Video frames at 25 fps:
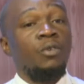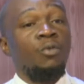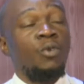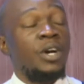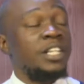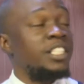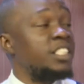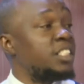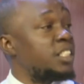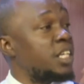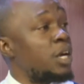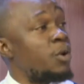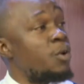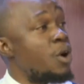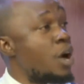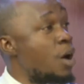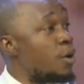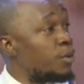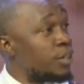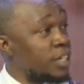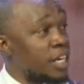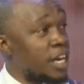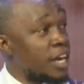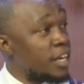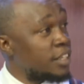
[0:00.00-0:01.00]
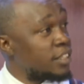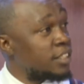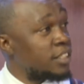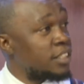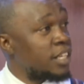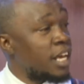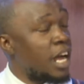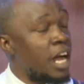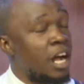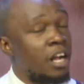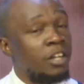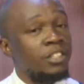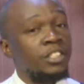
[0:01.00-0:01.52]
is around us
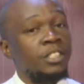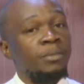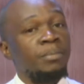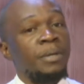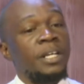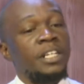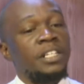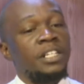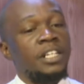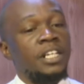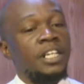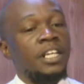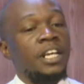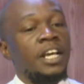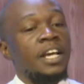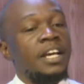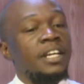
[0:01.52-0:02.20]
ultimately